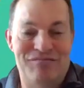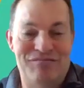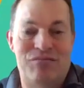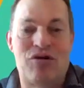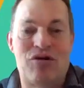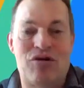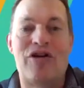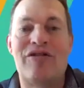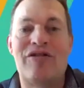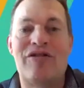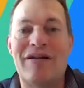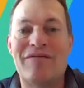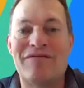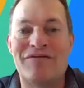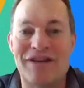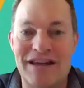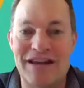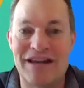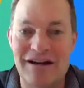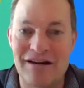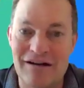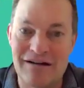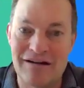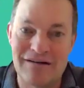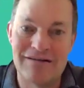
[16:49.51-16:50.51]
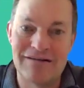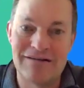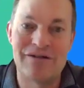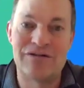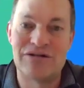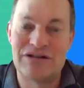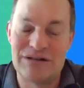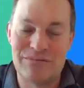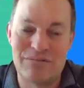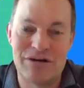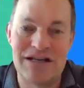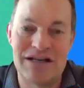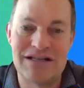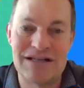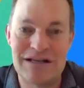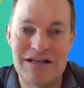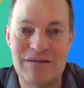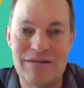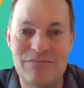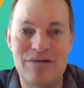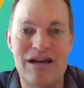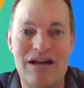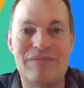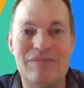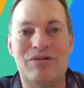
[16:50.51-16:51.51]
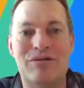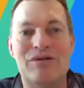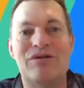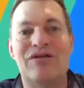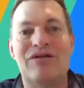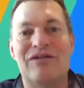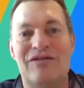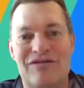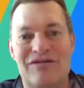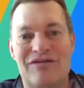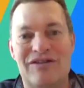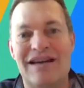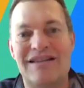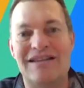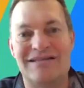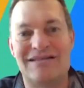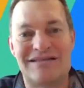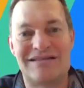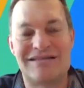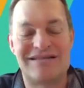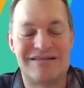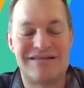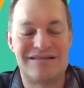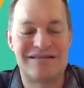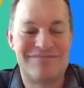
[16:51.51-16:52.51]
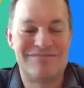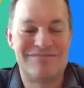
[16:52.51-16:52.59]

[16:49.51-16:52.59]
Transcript: program for young LGBT people who face,